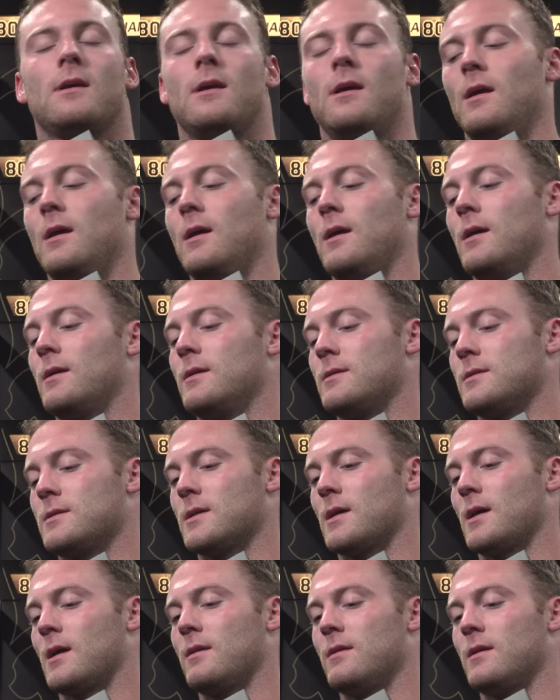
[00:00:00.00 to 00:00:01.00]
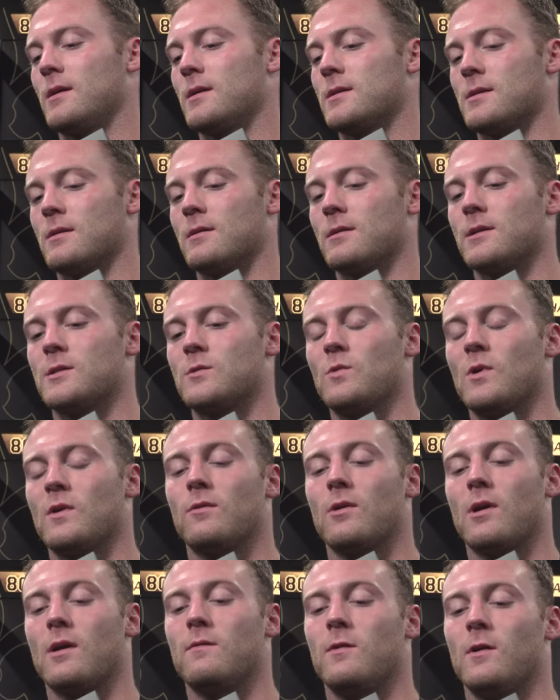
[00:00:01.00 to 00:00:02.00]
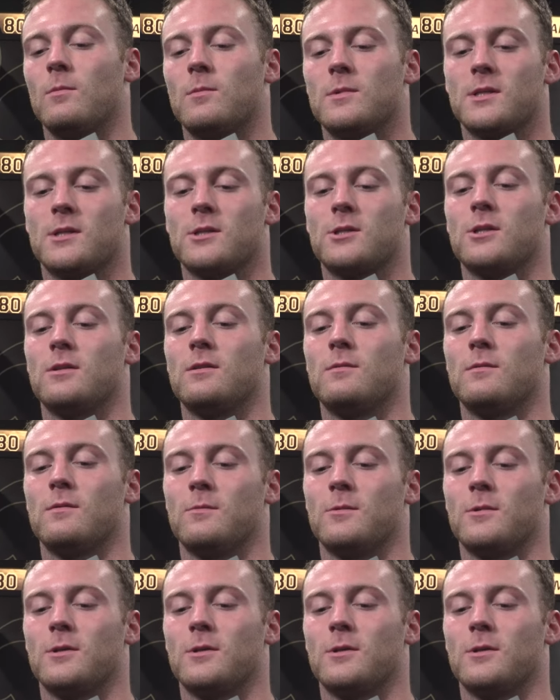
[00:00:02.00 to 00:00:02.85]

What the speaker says: And I think as long as we have great field position,